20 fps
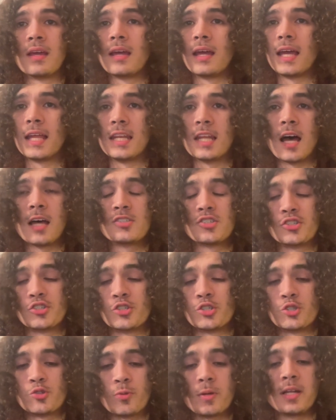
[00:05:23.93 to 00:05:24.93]
and not just
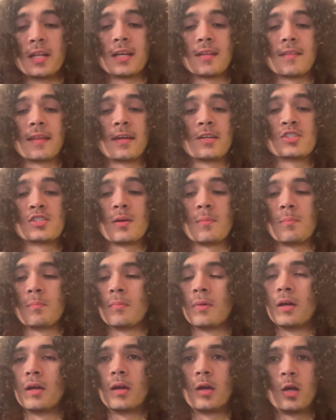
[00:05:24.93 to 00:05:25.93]
treat it like some
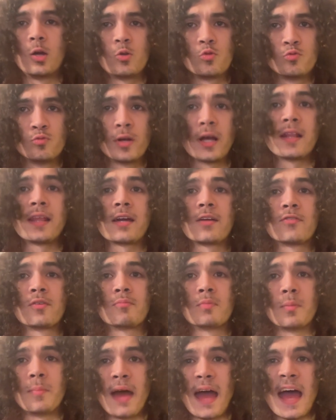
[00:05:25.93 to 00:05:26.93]
relic from
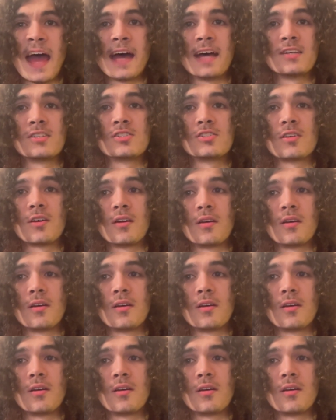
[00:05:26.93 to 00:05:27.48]
the past.